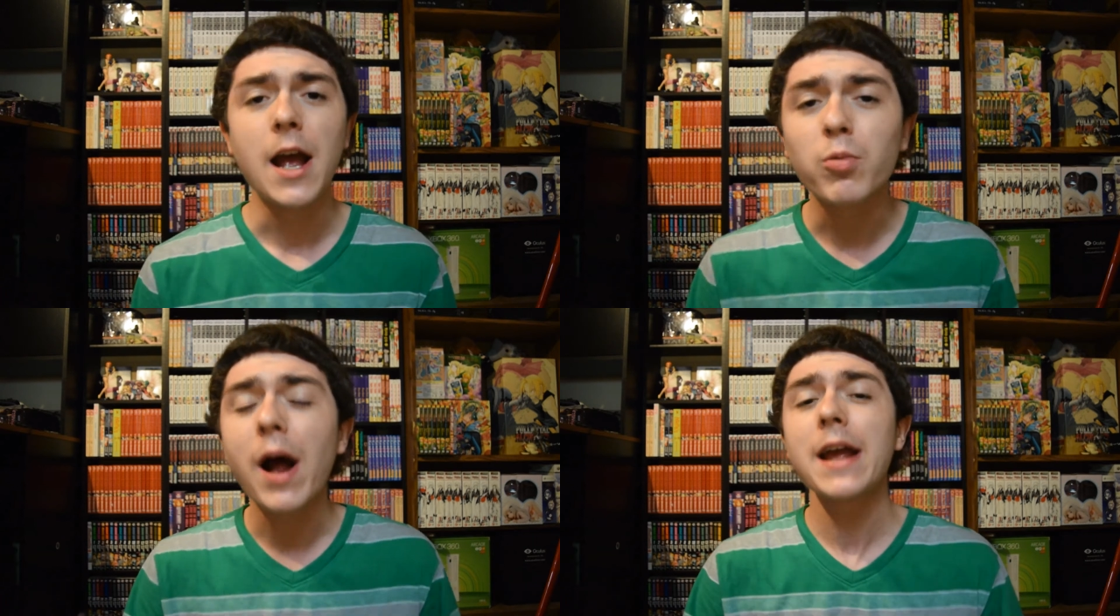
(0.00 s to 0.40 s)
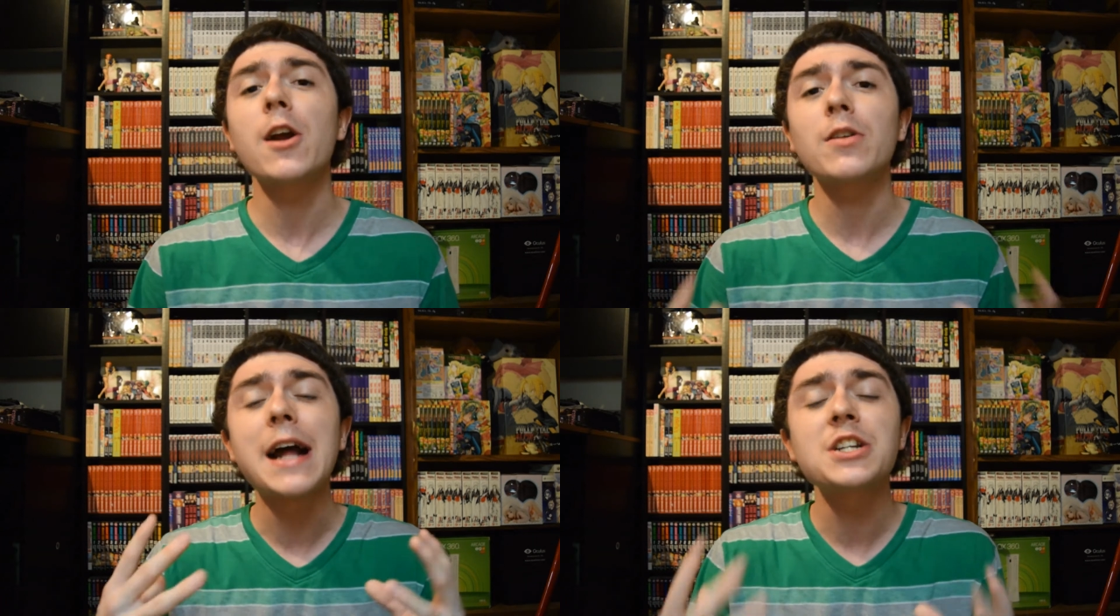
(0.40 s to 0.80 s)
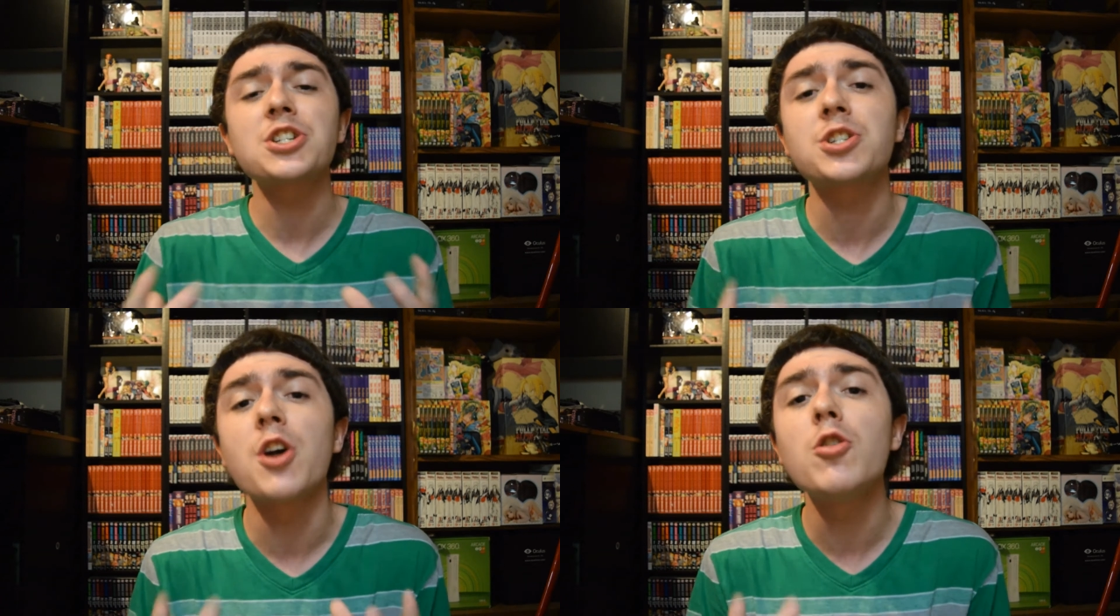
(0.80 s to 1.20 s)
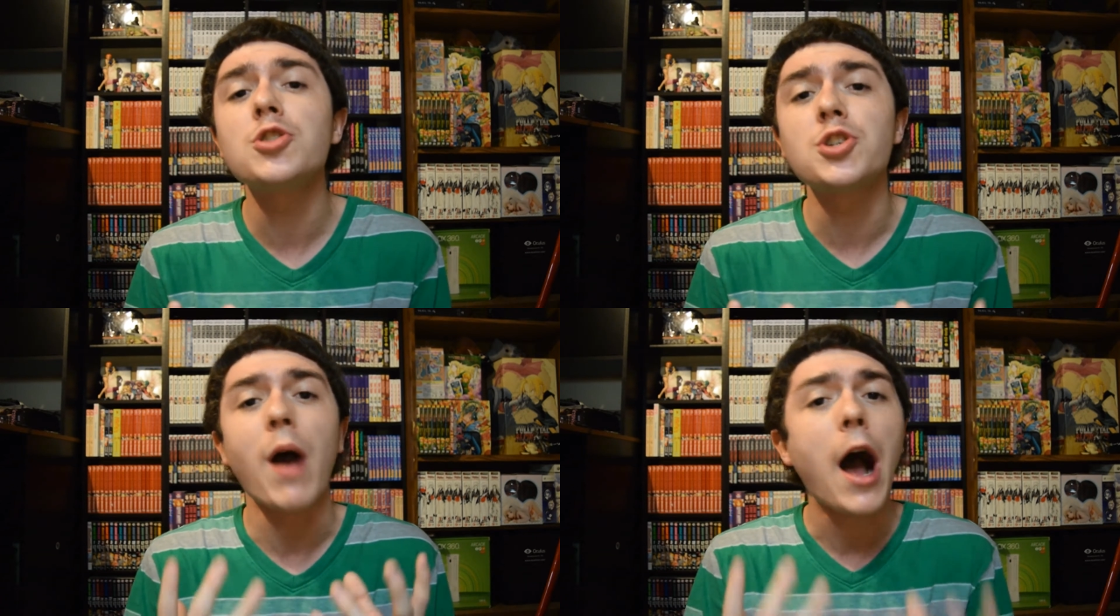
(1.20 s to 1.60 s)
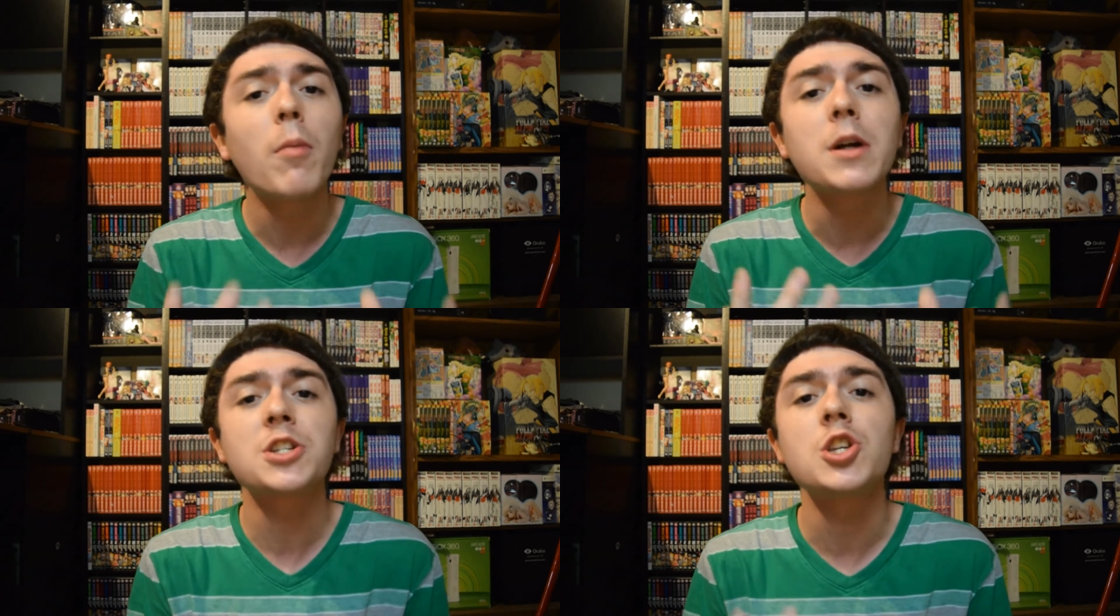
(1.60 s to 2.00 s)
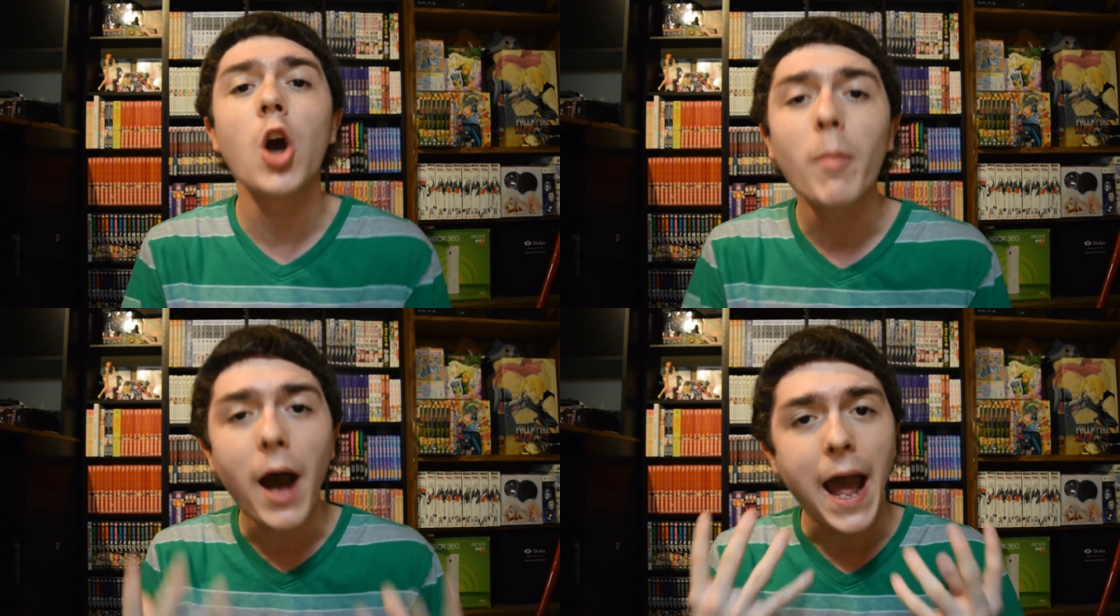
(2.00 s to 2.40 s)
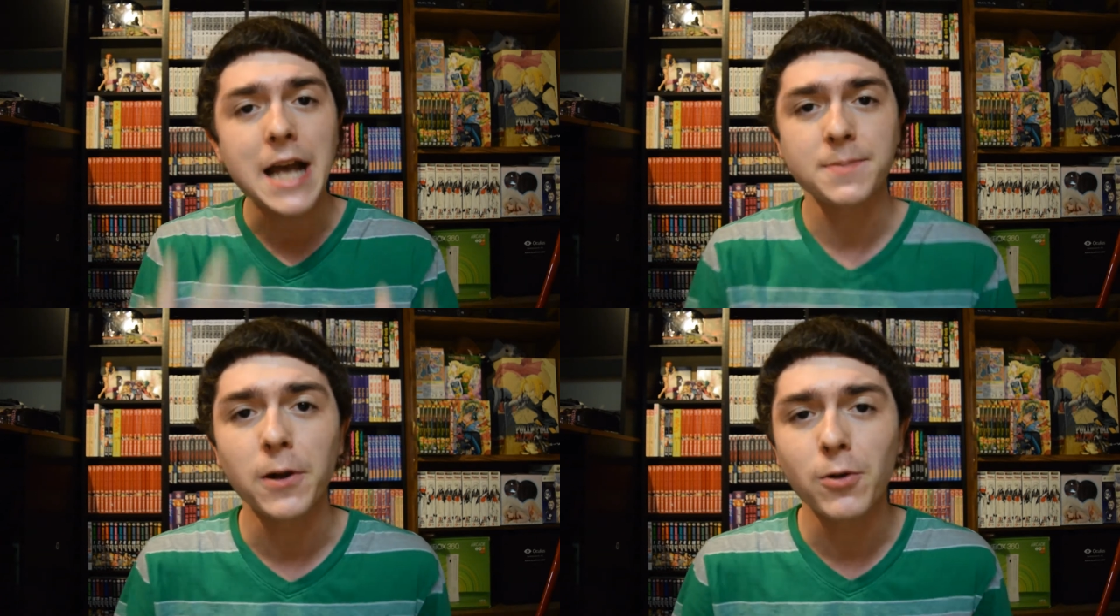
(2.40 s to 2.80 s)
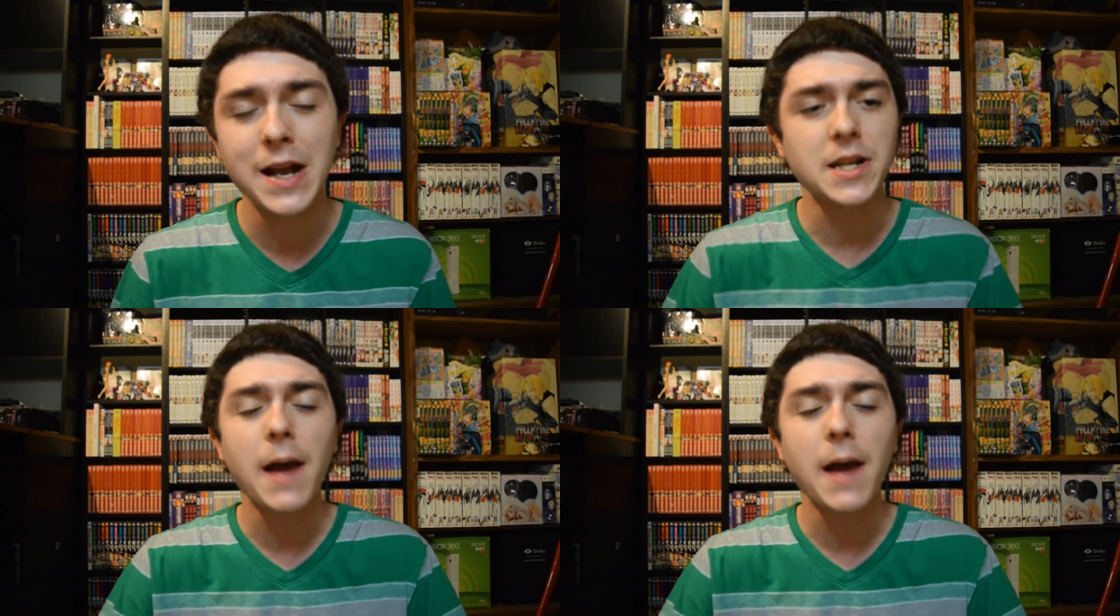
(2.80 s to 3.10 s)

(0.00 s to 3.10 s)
And right here, that just shows you how much Kiyoma has progressed.